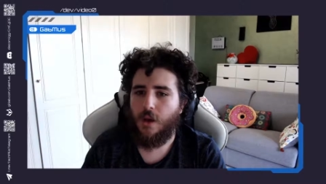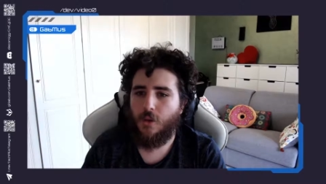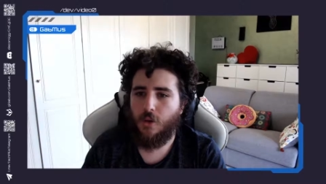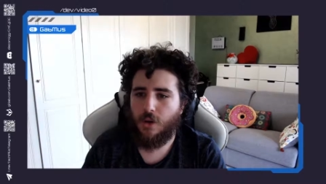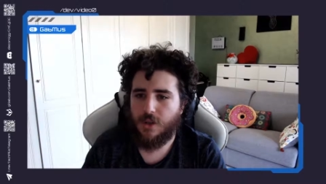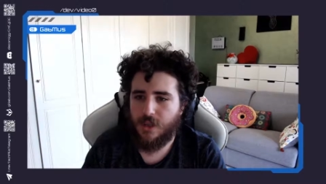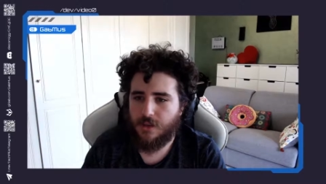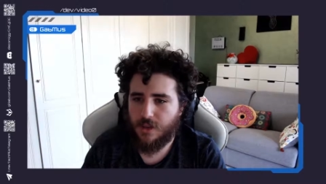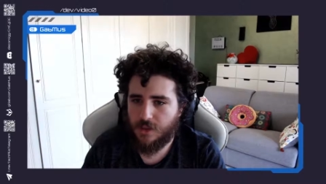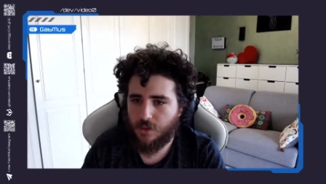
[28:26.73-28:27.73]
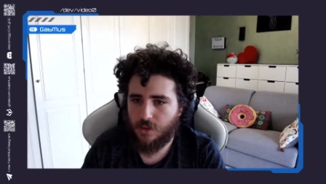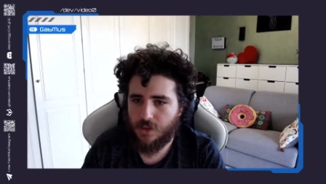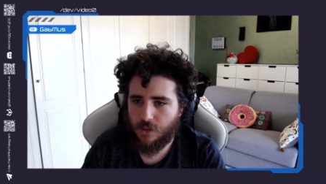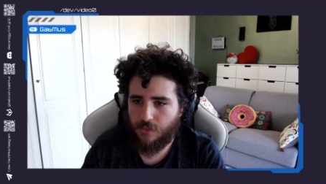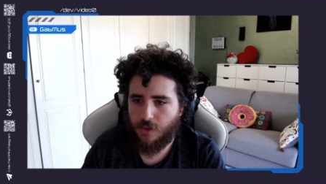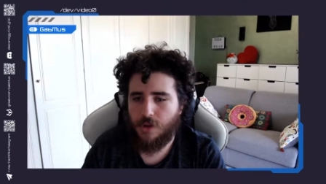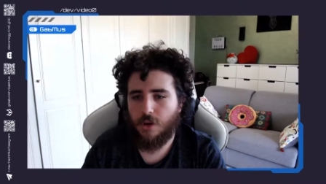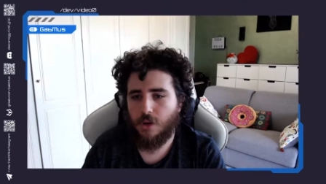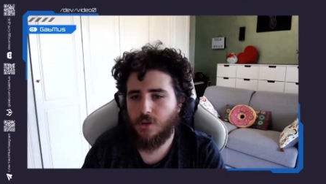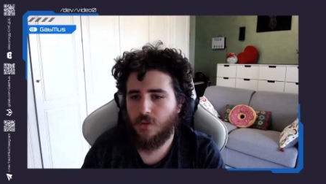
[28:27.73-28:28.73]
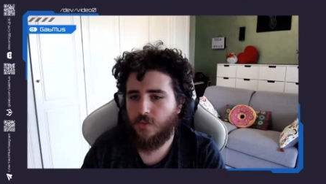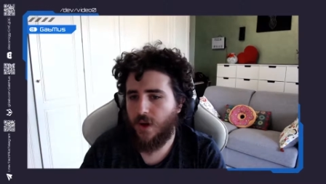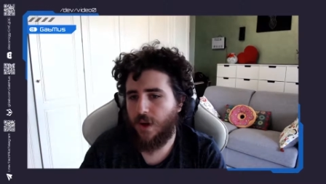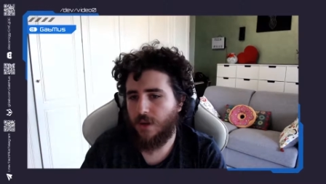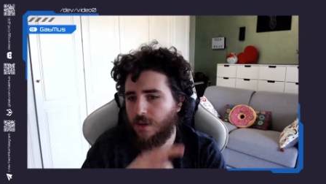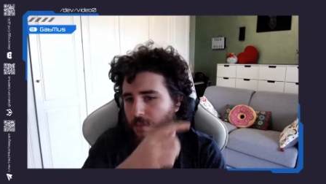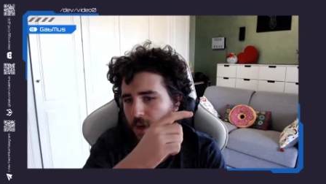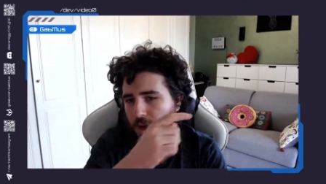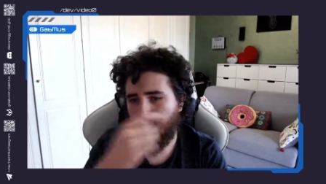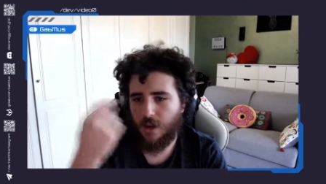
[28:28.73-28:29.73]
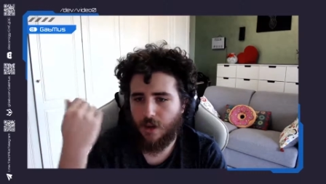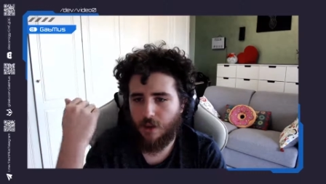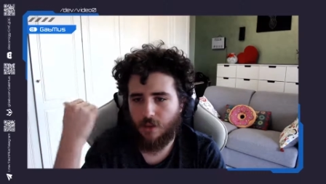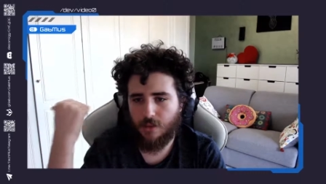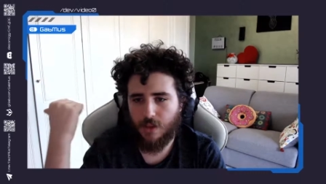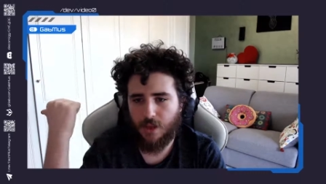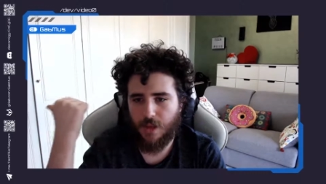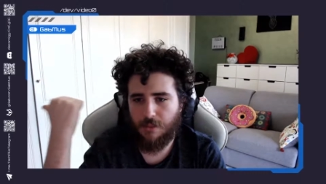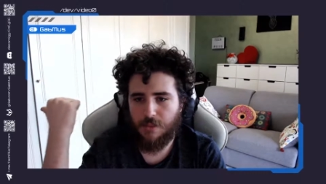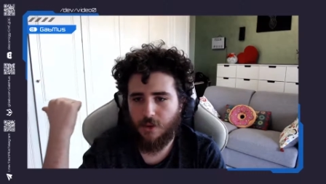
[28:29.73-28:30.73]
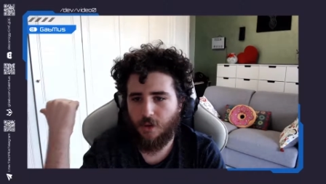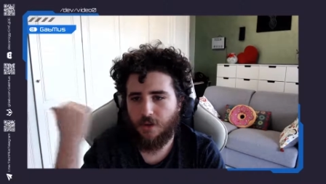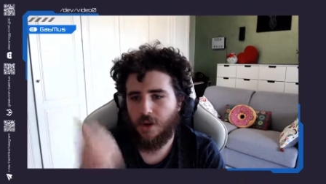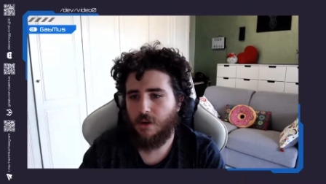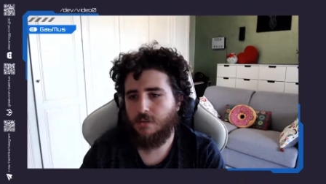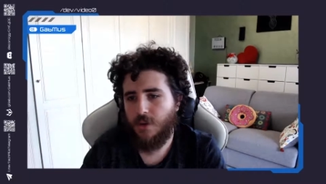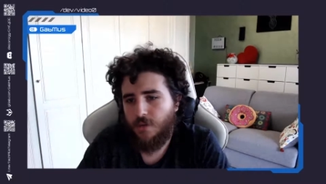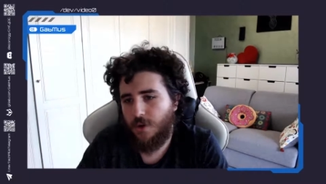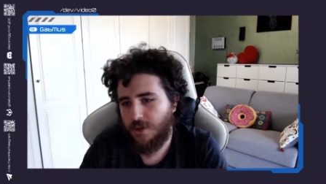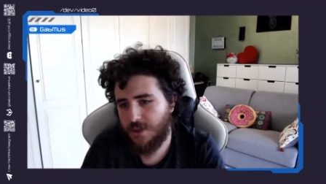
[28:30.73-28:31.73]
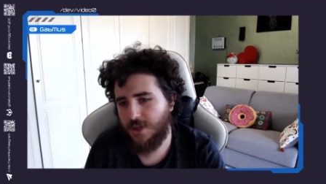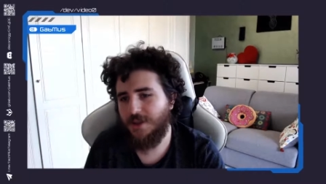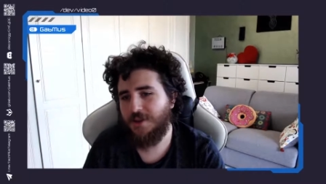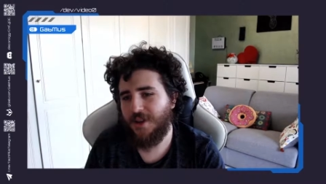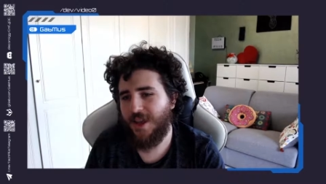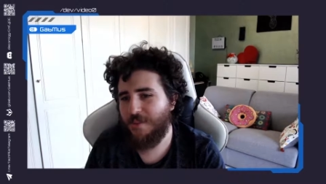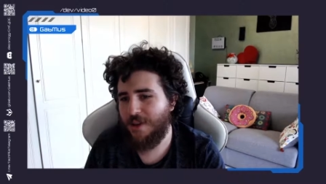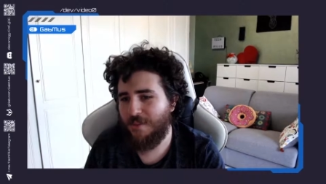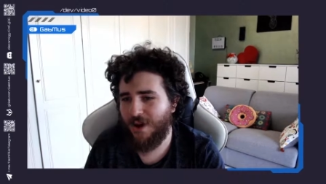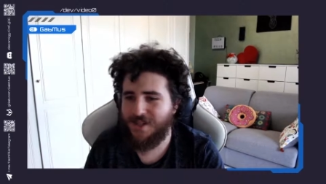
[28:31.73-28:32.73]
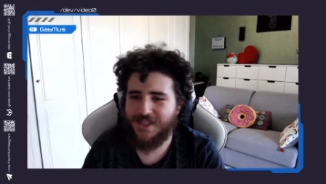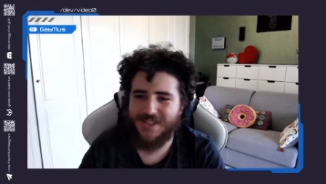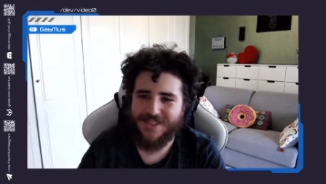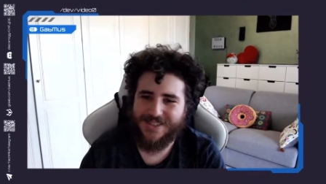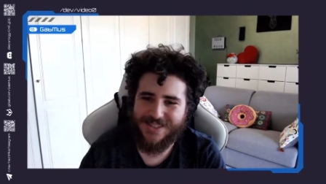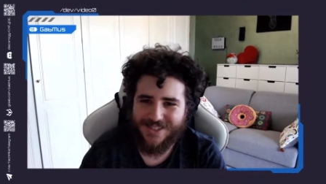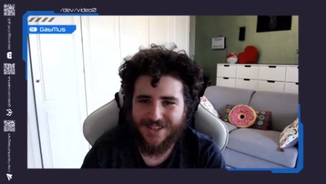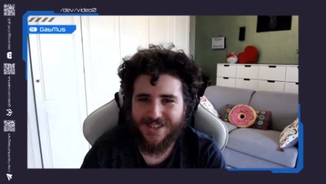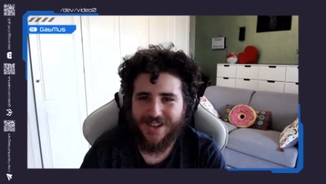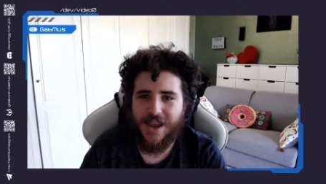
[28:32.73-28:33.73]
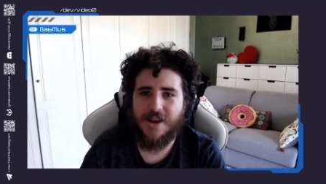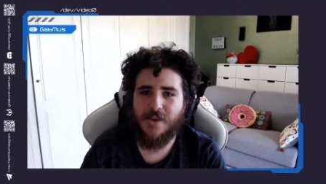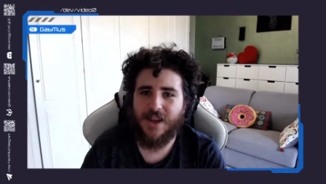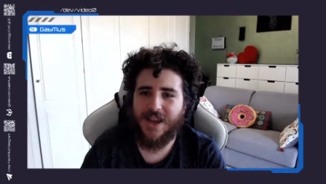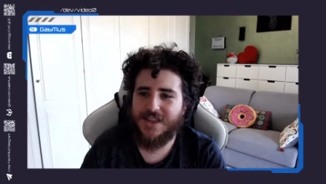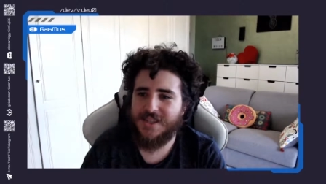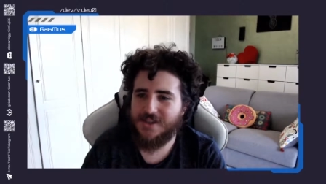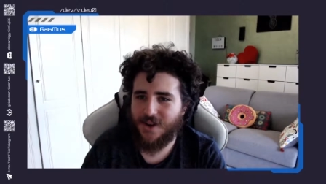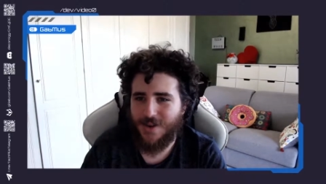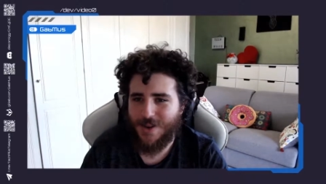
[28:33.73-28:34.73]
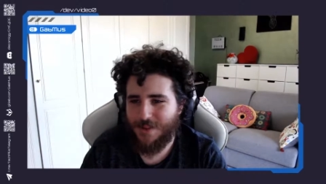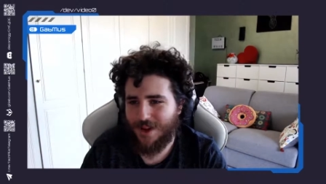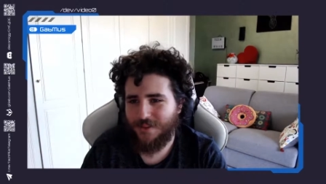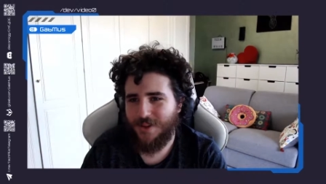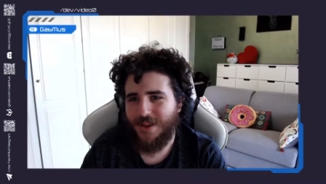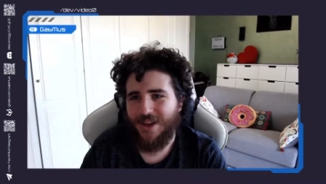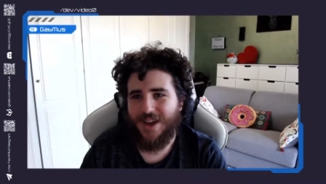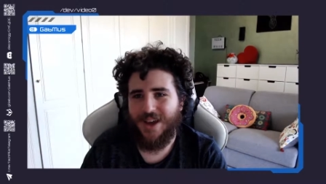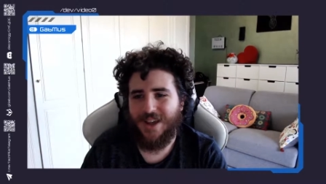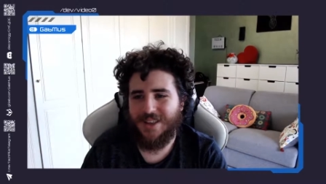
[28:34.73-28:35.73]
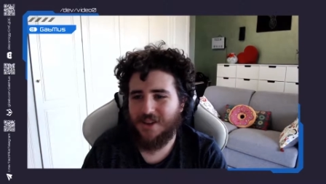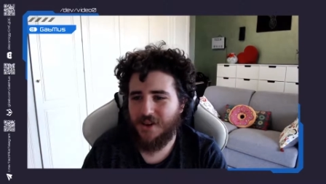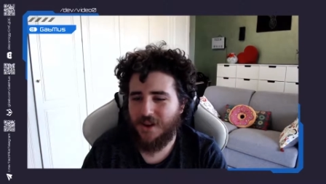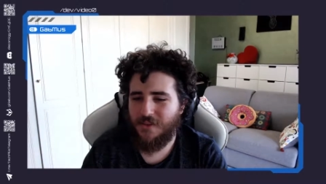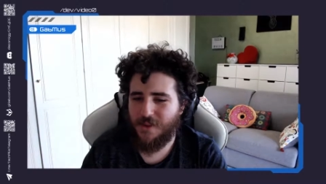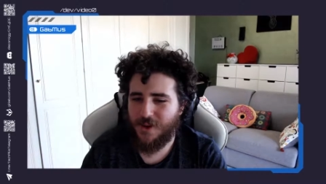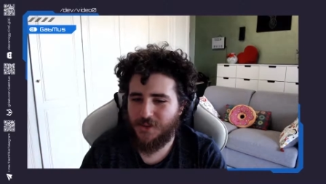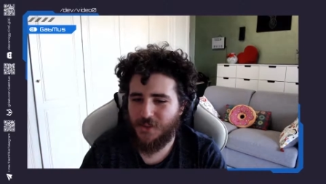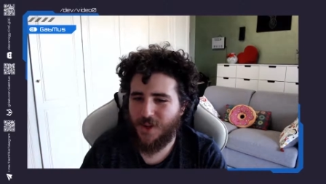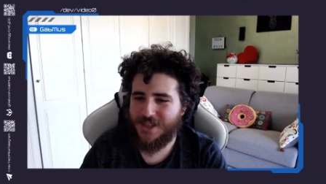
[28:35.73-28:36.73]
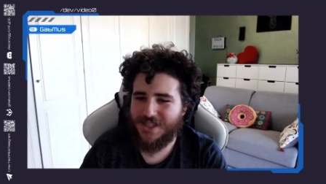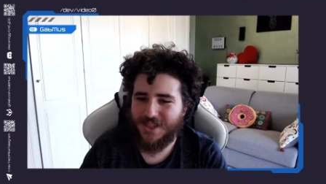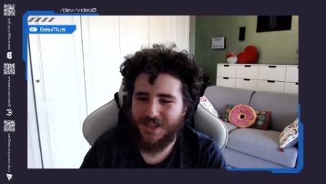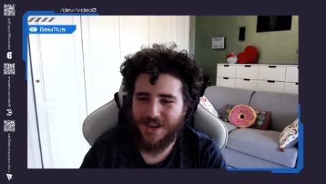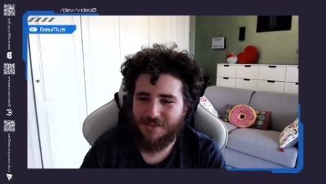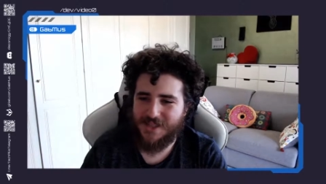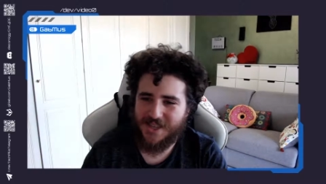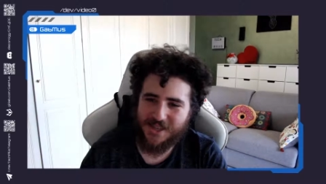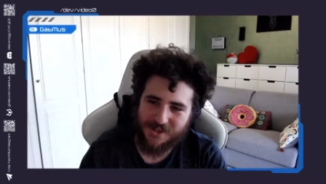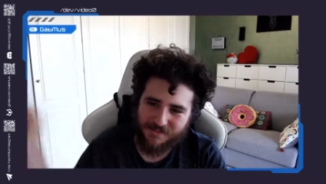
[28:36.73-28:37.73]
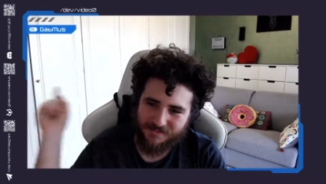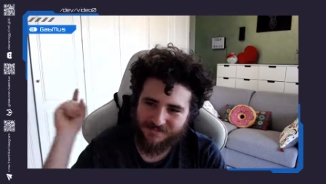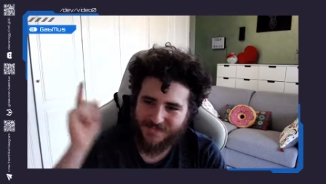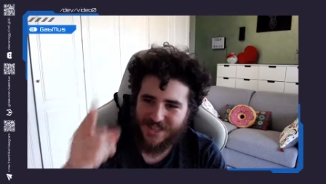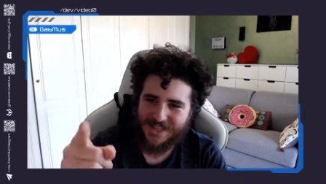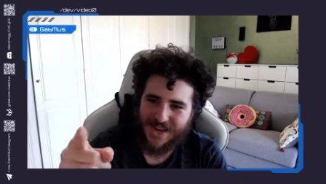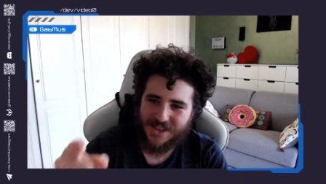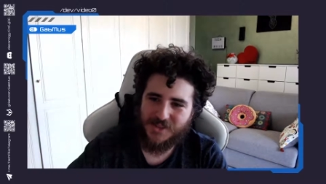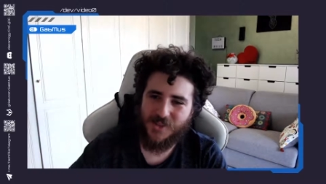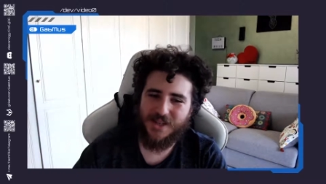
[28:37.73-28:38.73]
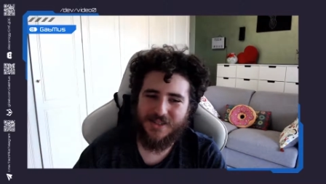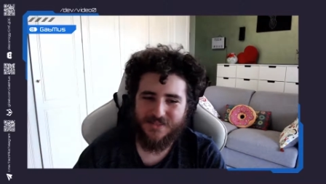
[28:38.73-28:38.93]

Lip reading: or the Discord server. You can also find my GitLab over here if you're interested in looking at my projects. Anyway, guys, this is gonna wrap it up. Thank you again very much for watching, and I'll be seeing you in the next one.